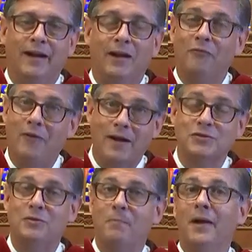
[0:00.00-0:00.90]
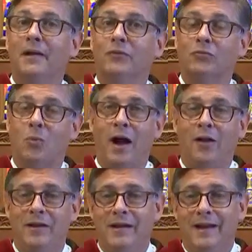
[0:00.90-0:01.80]
at a faster pace,
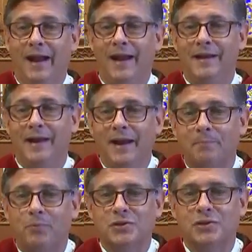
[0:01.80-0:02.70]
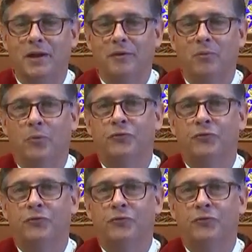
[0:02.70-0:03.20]
while 88% will